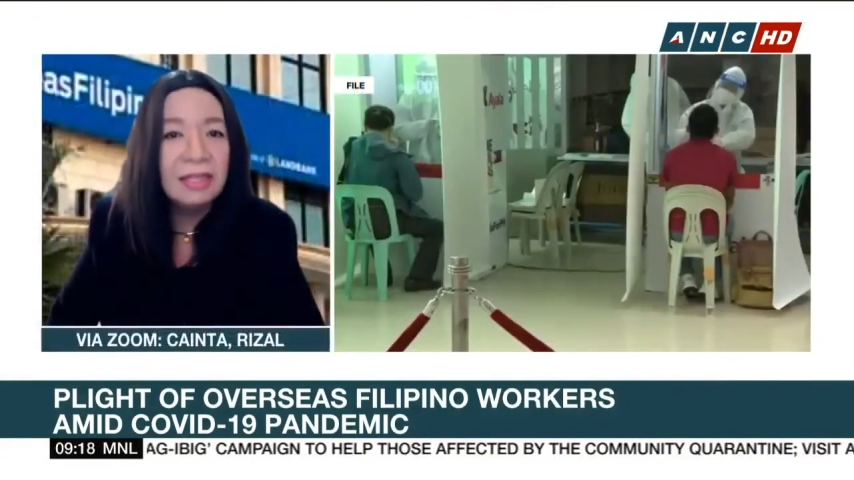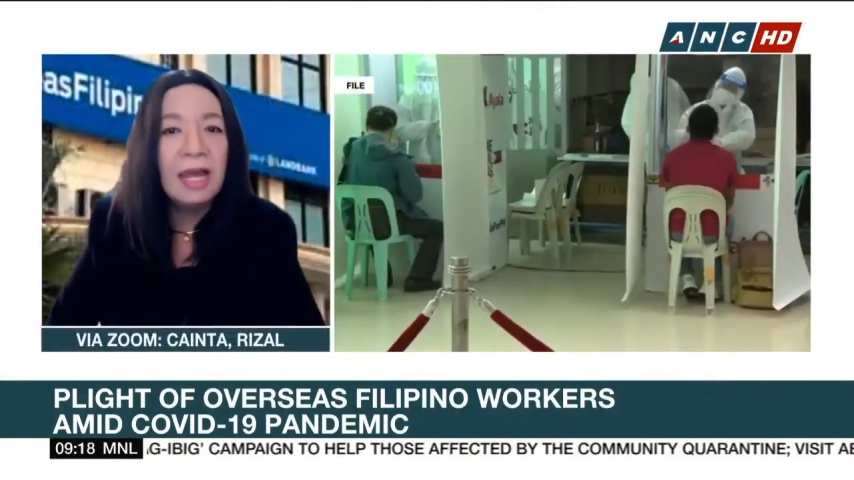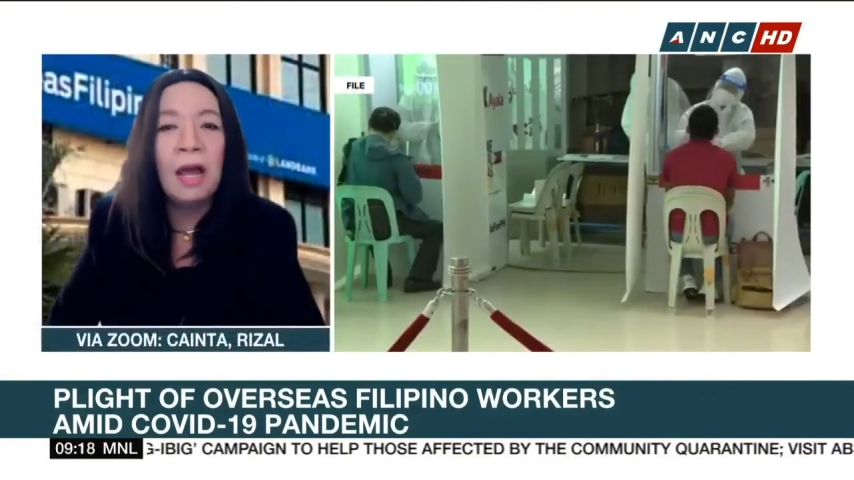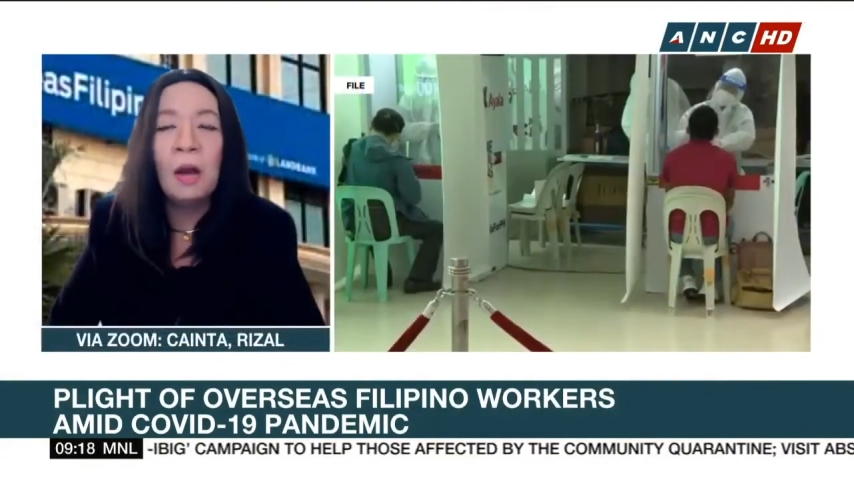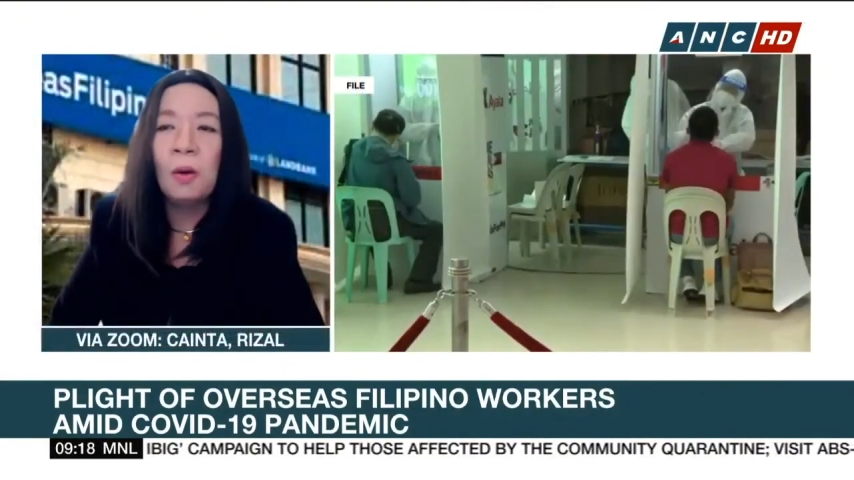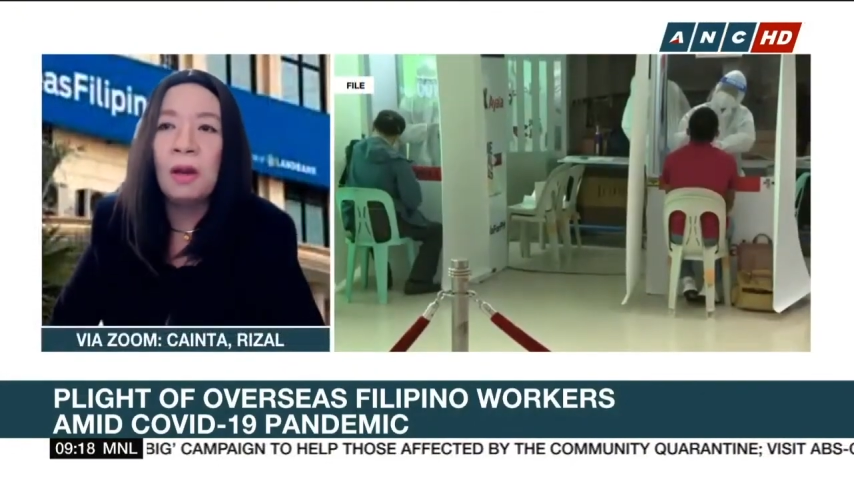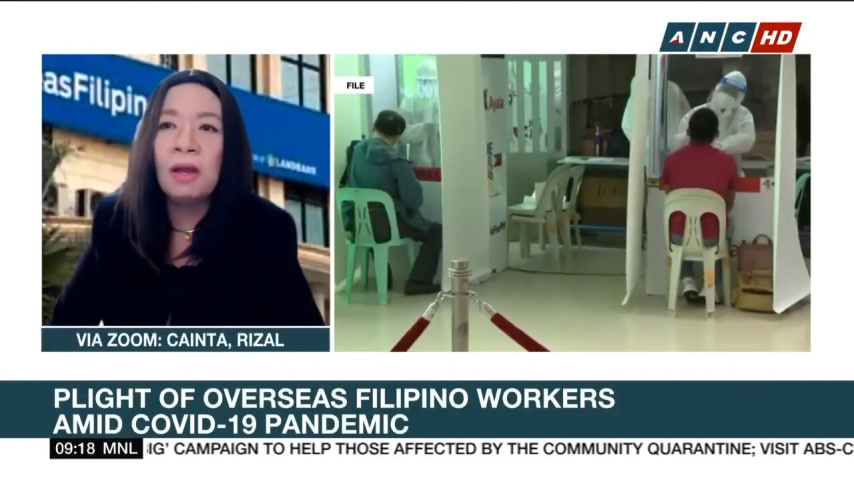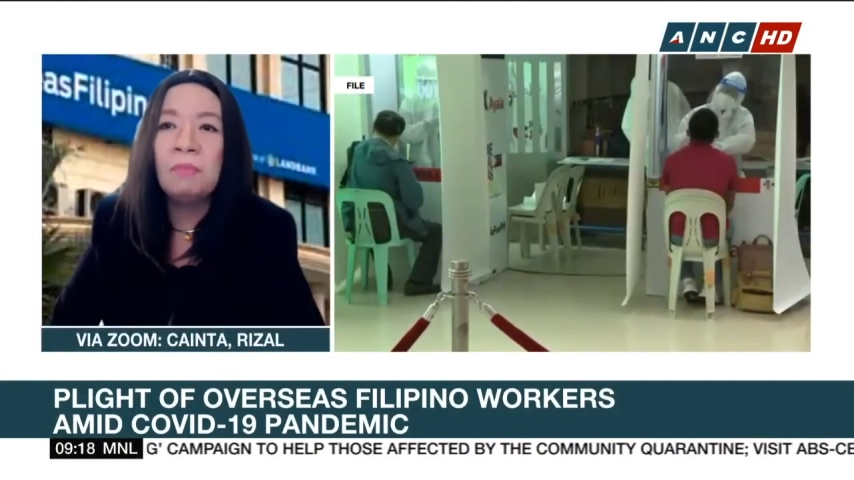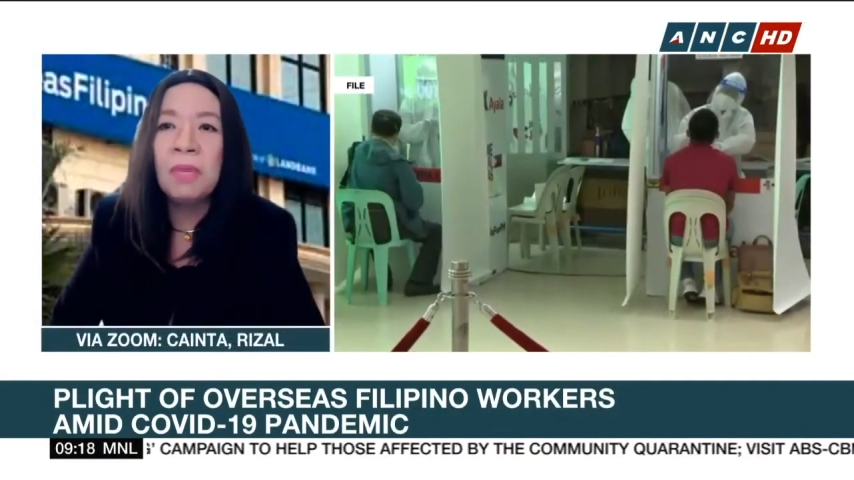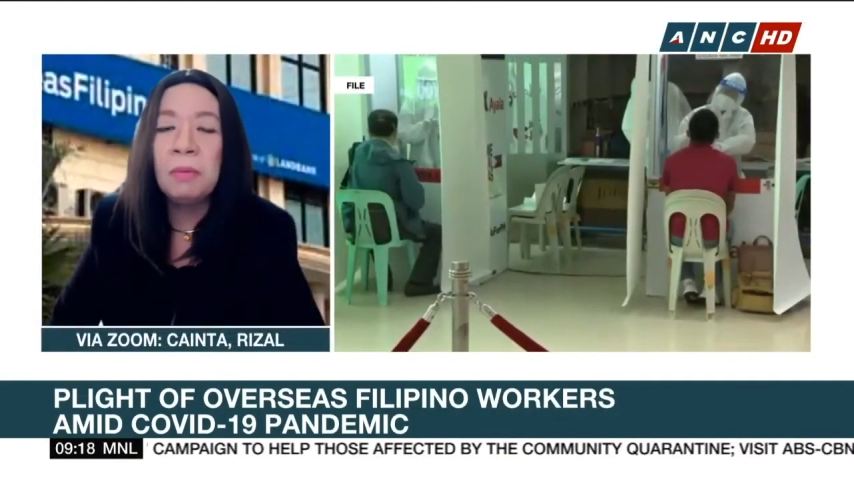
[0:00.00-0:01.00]

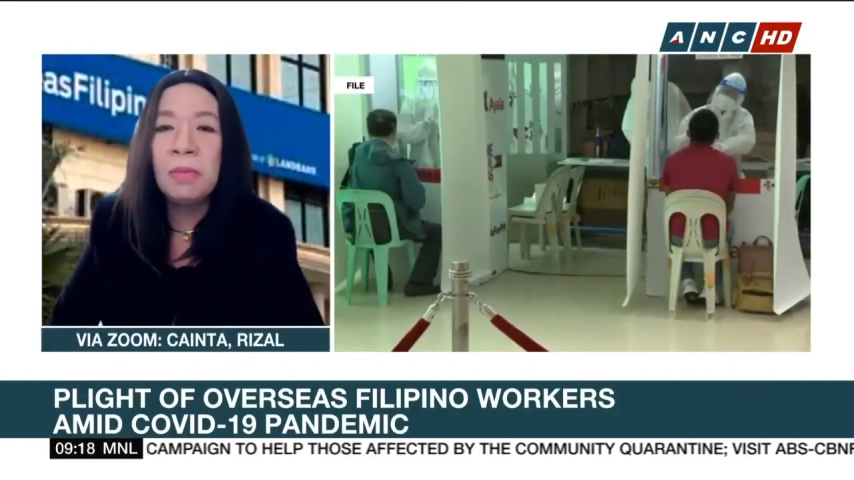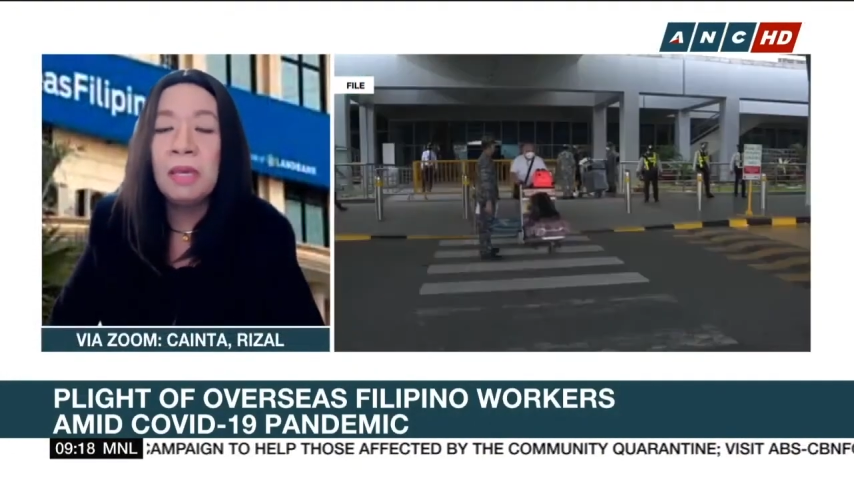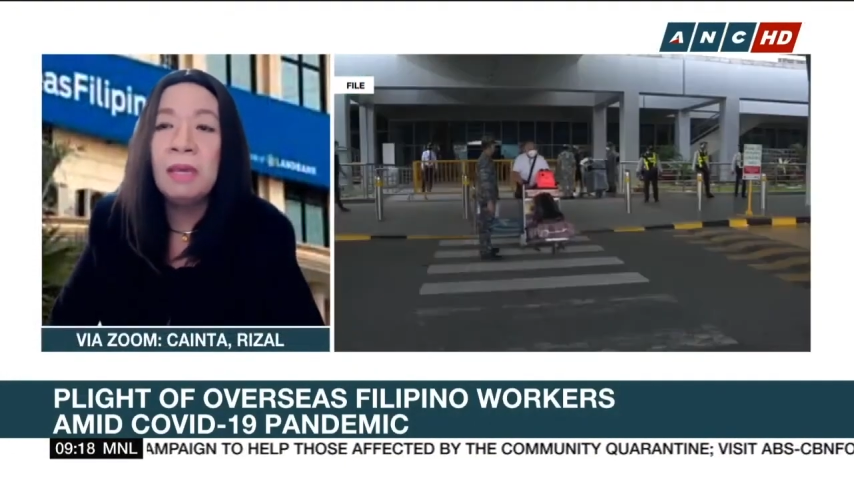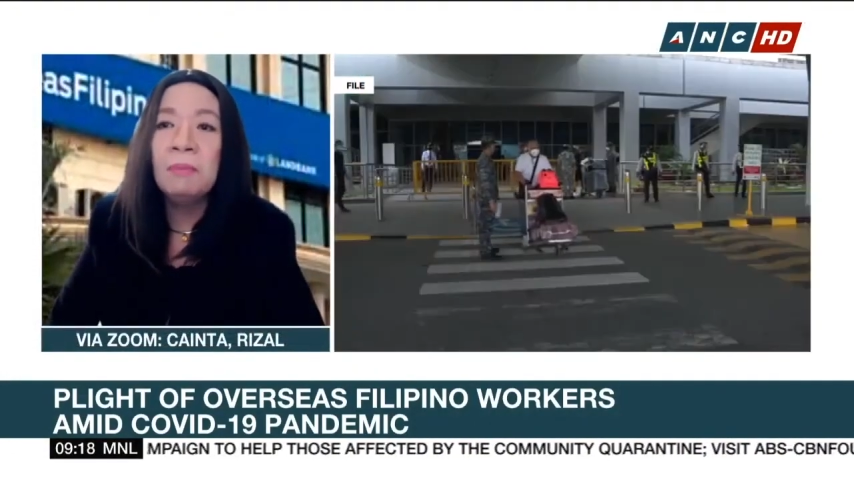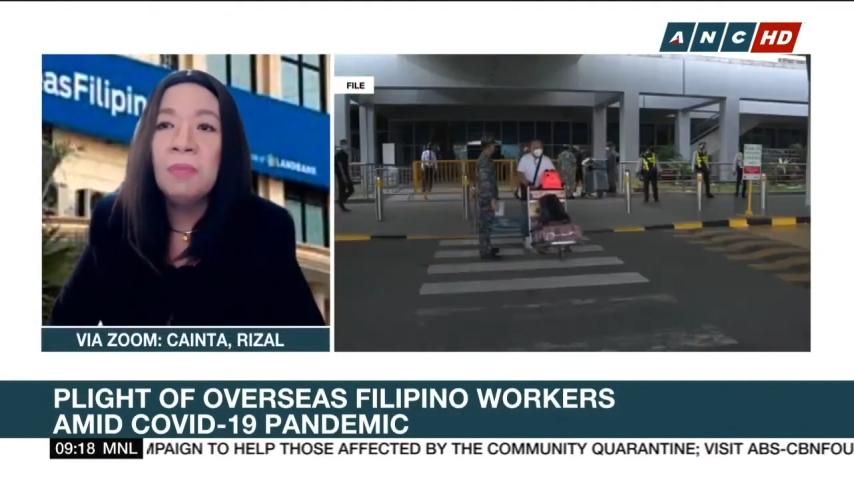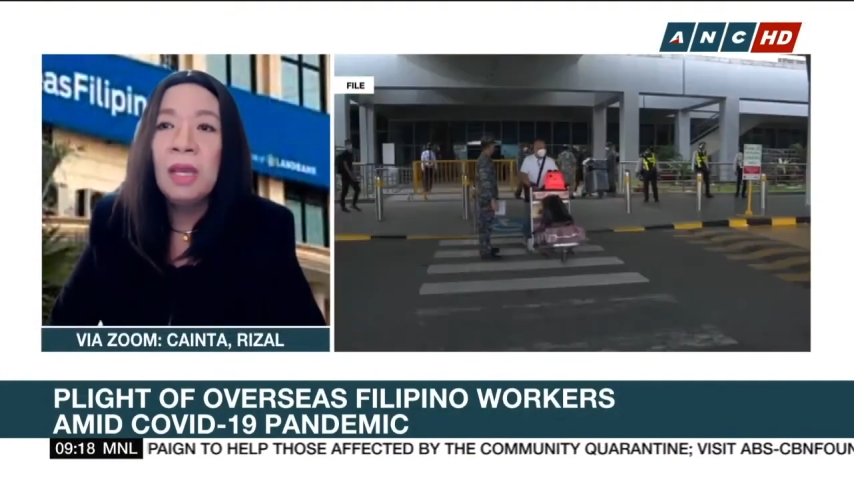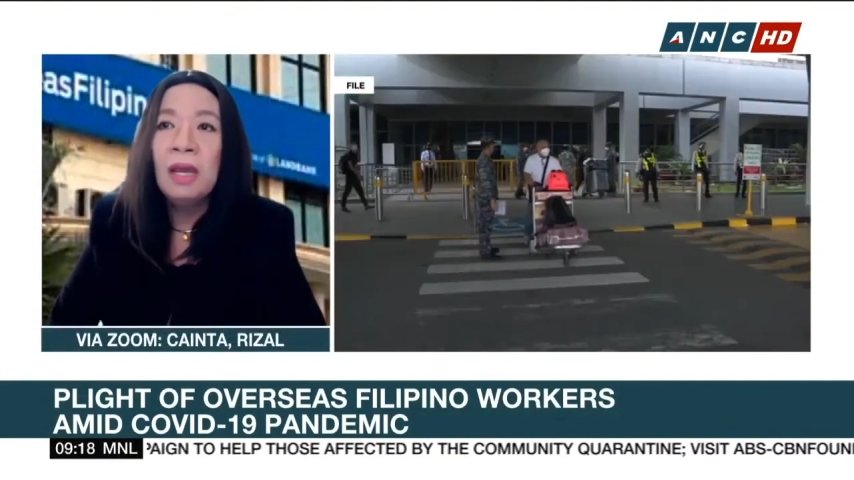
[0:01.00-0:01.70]
now, Mimi,